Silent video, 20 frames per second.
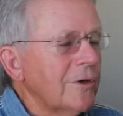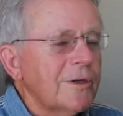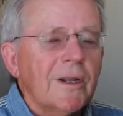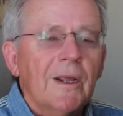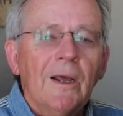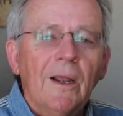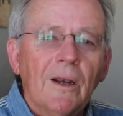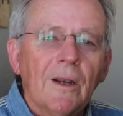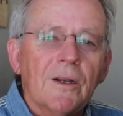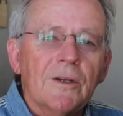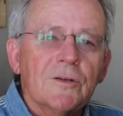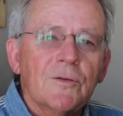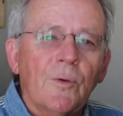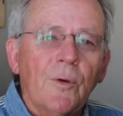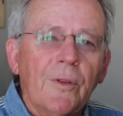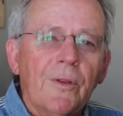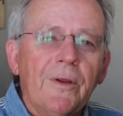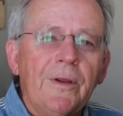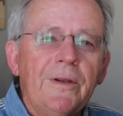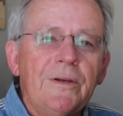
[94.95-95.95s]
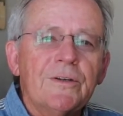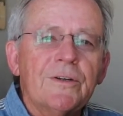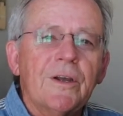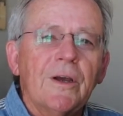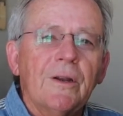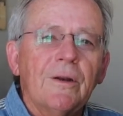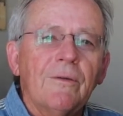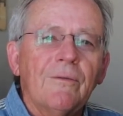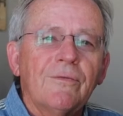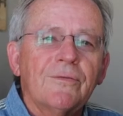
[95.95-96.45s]
tell us whether he's
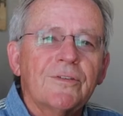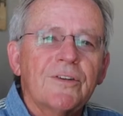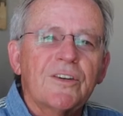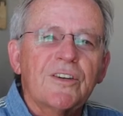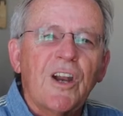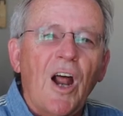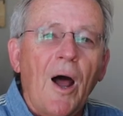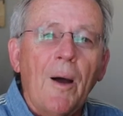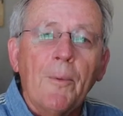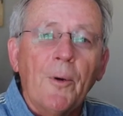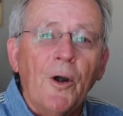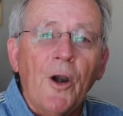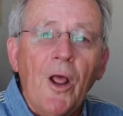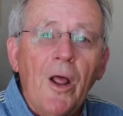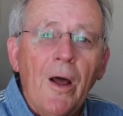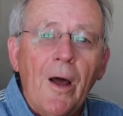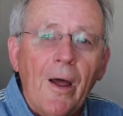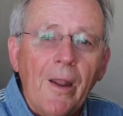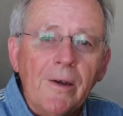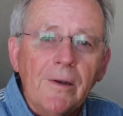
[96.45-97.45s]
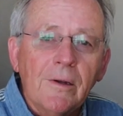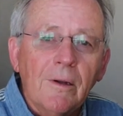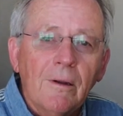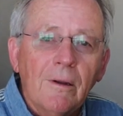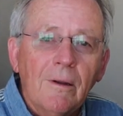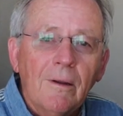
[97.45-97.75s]
going to stop or not.